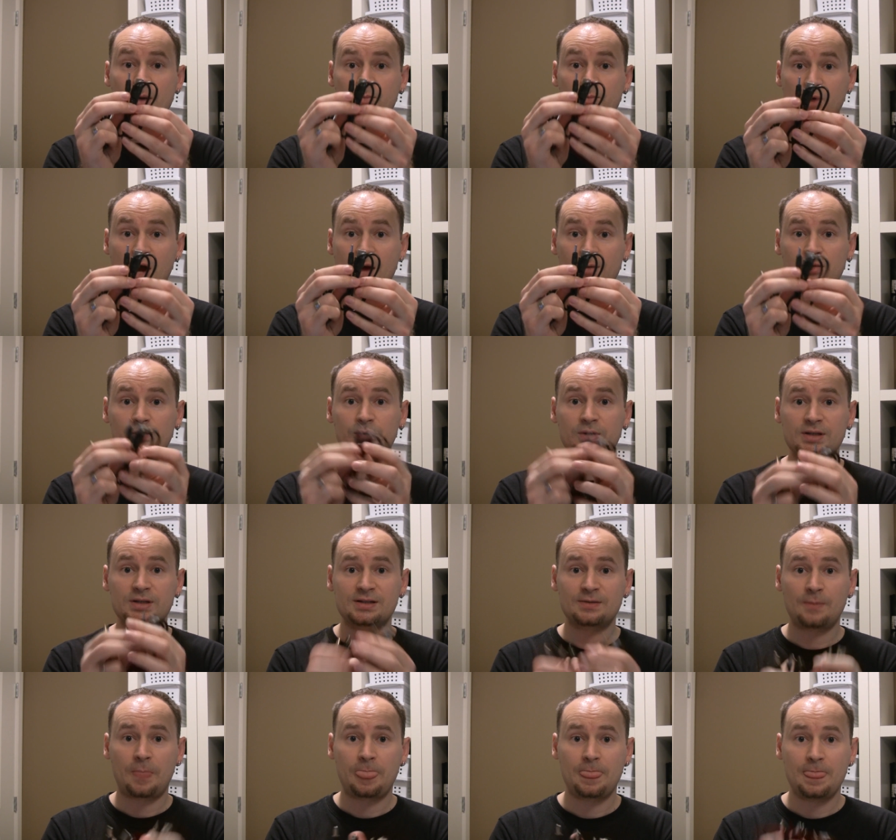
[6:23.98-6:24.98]
Problem
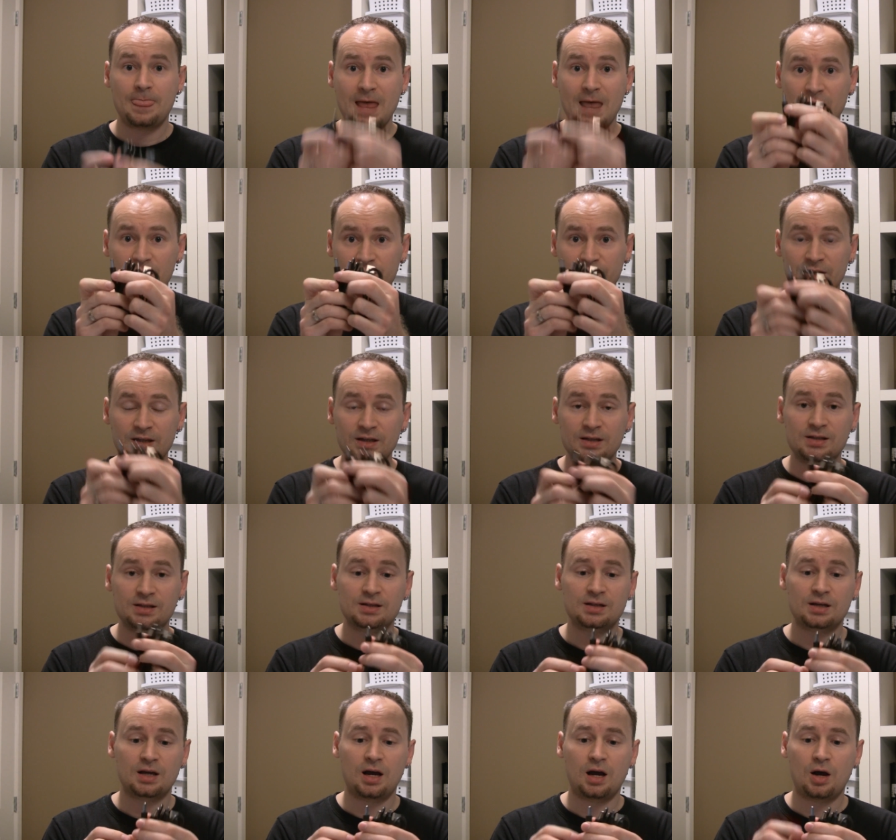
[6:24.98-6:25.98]
is, none of
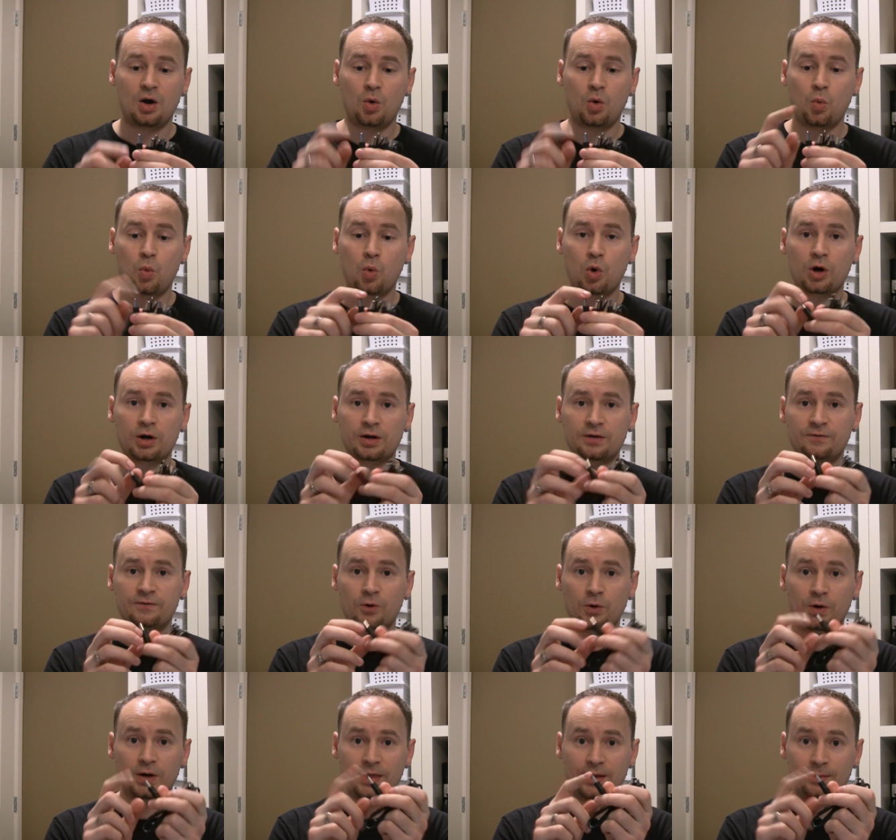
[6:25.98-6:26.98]
these work
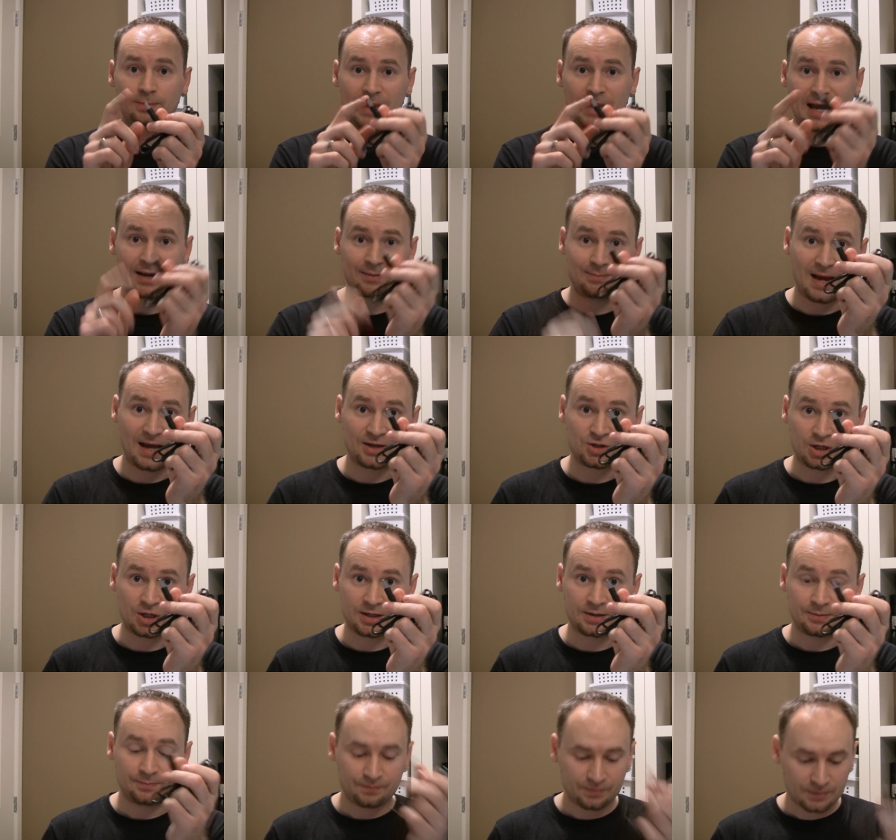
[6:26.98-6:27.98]
for the
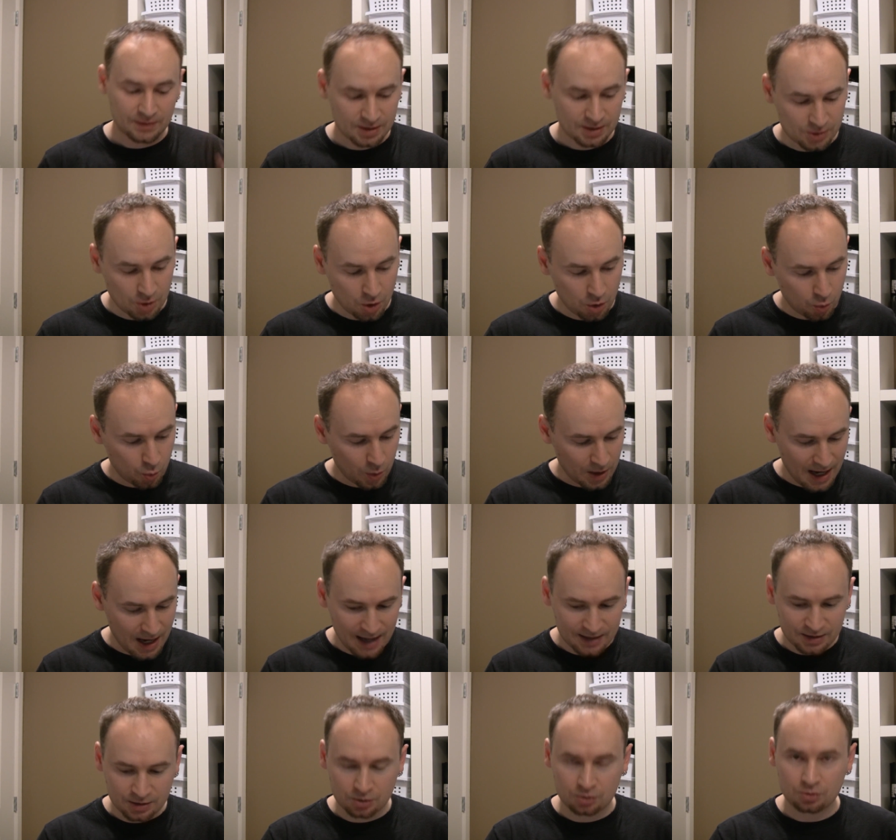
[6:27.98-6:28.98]
Blackmagic. So what I
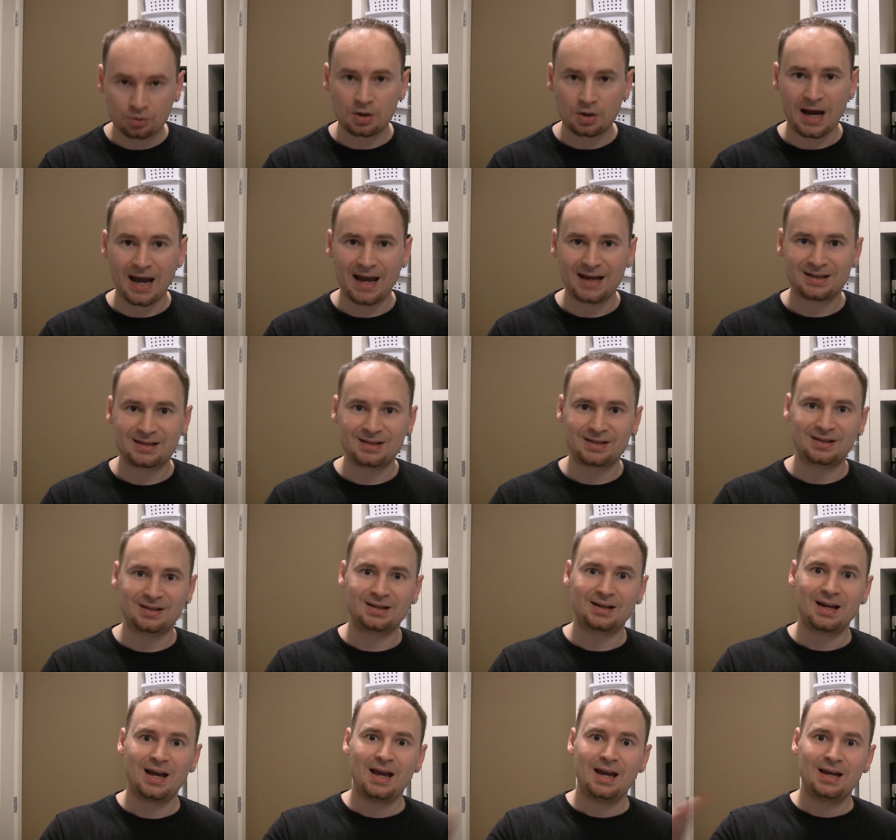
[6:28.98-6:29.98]
had to do, I had
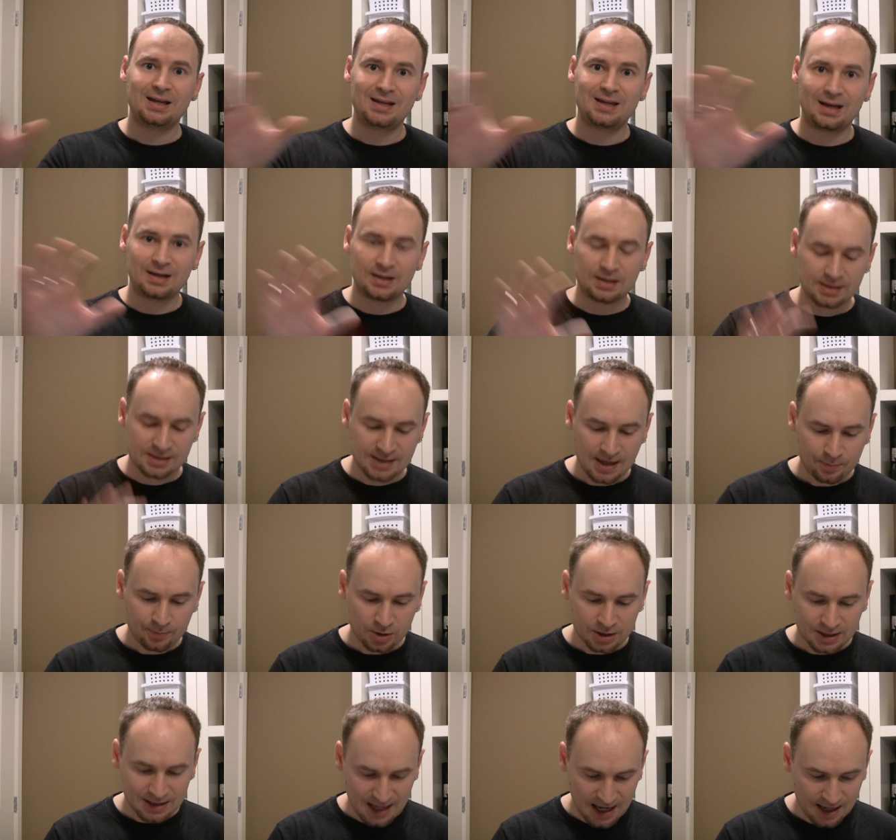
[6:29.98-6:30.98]
to get a
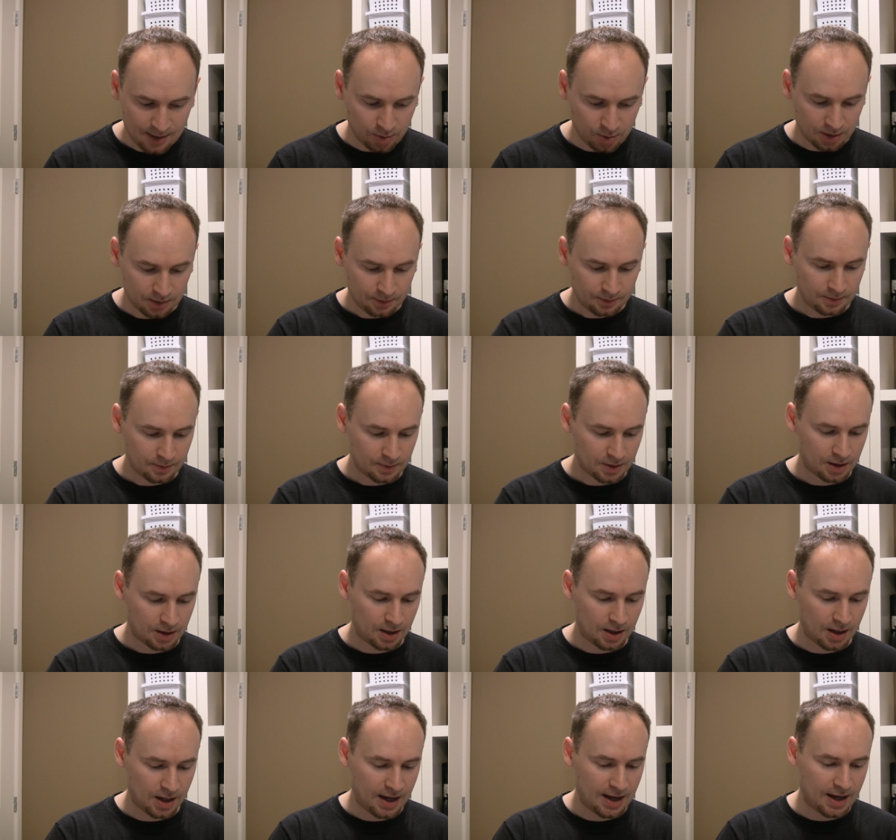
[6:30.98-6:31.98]
separate cable,
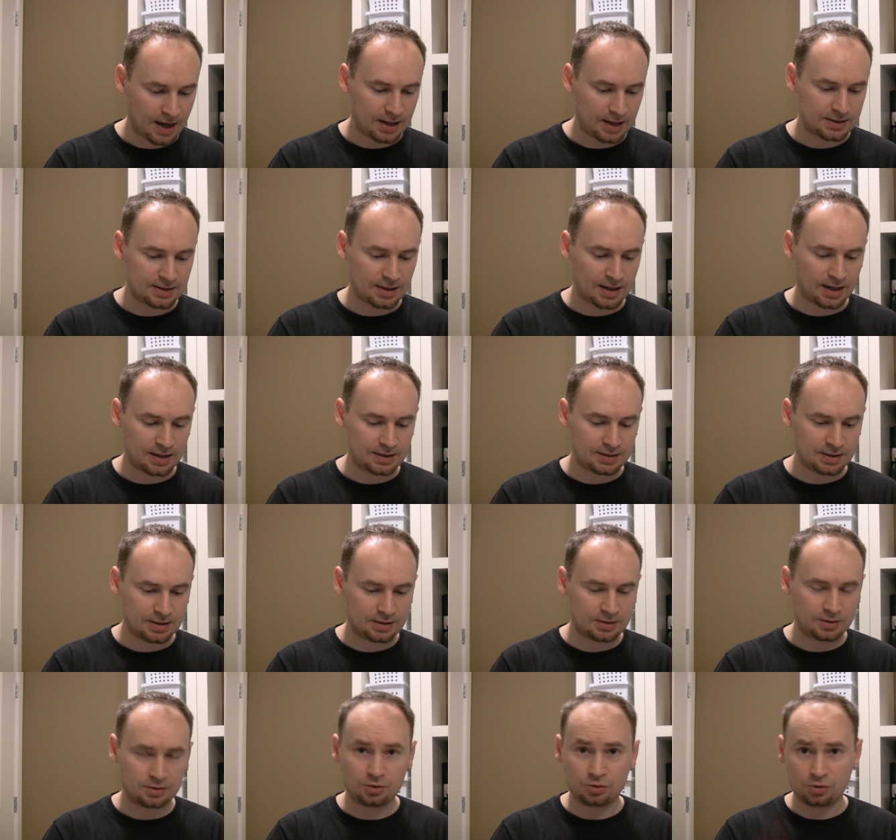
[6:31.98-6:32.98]
and I
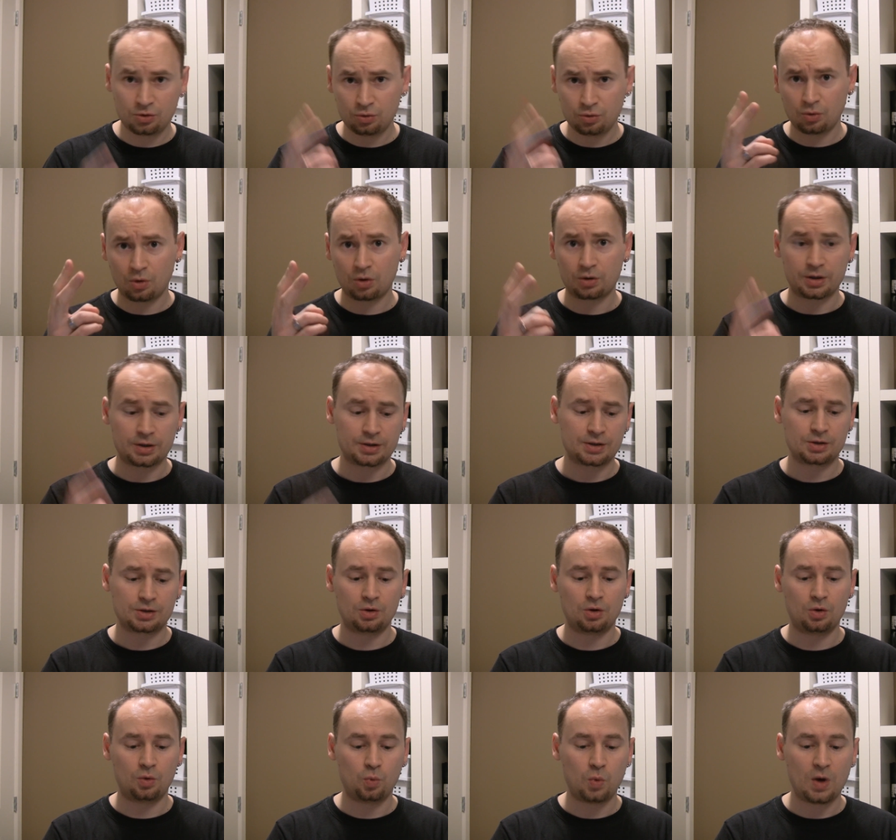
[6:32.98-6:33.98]
did 2 orders.
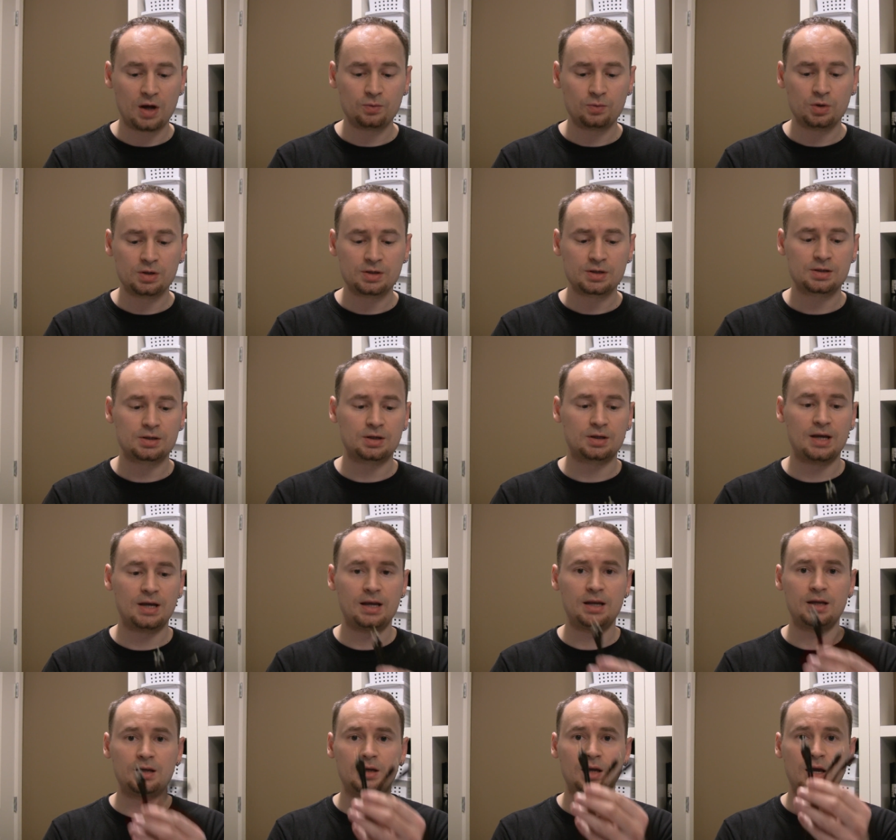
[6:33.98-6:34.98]
So one was
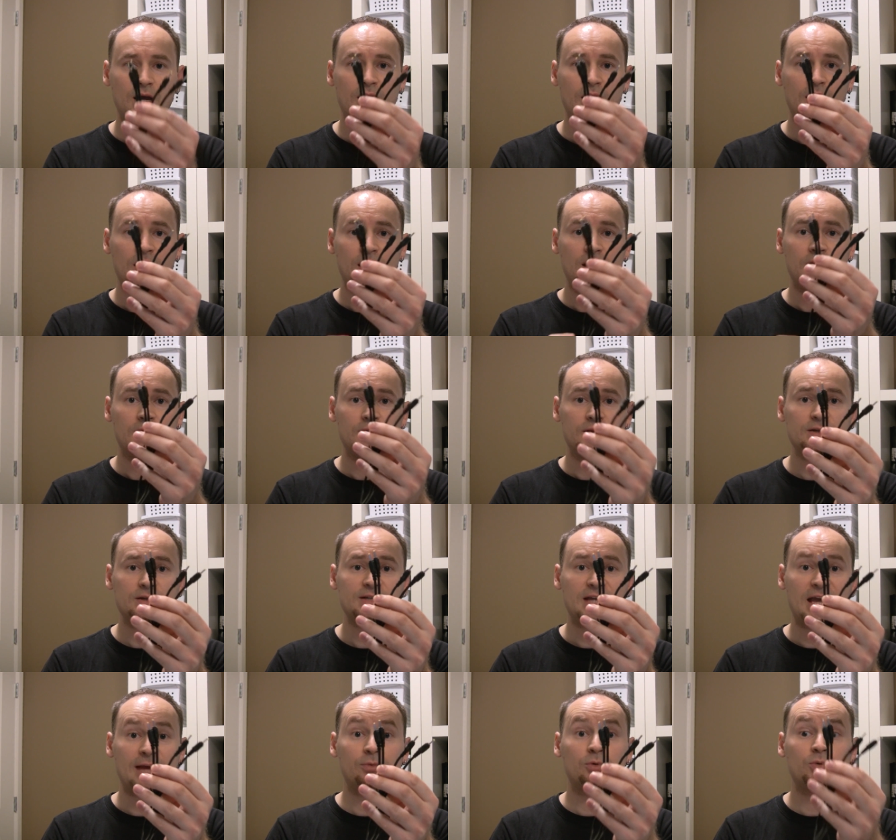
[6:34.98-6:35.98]
getting this
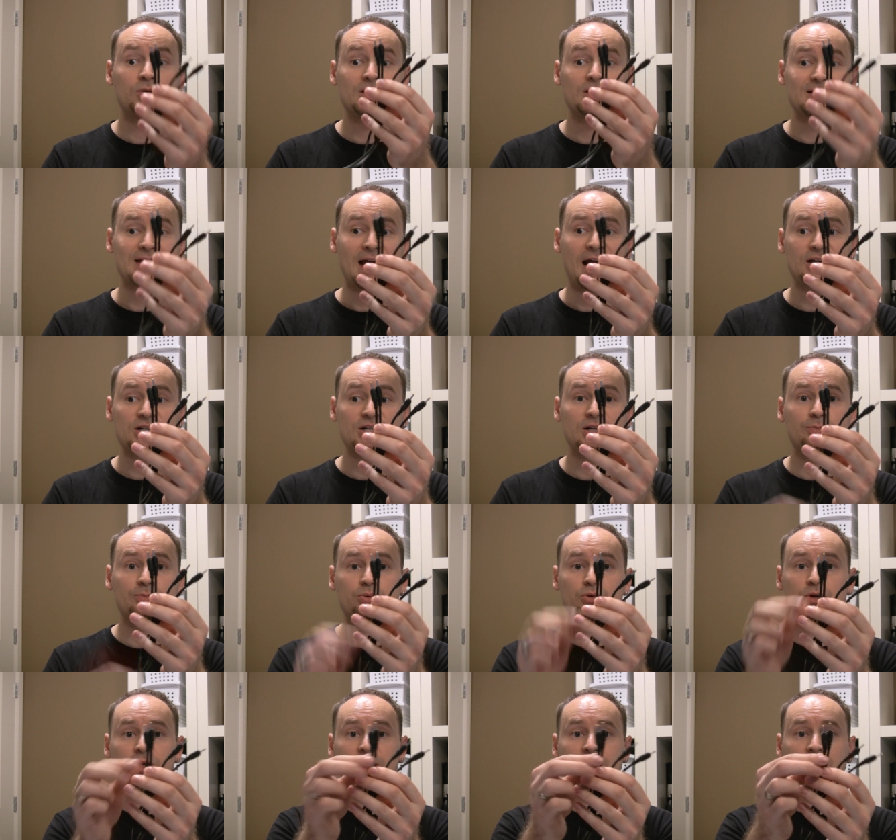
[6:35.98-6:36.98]
cable, which is actually
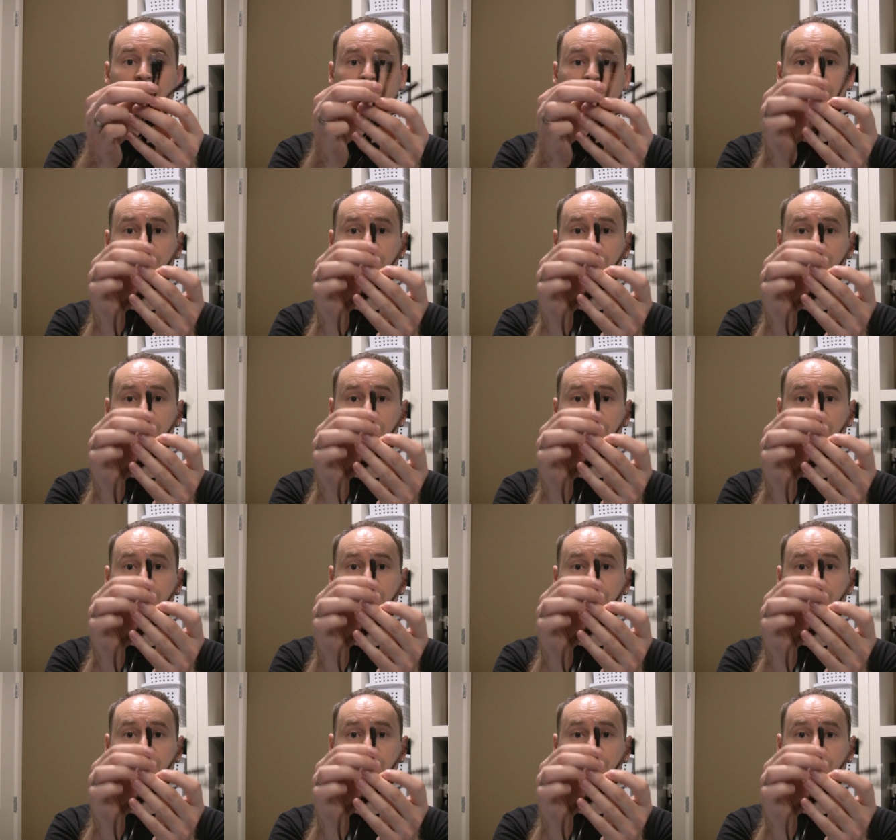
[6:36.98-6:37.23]
pre-cut.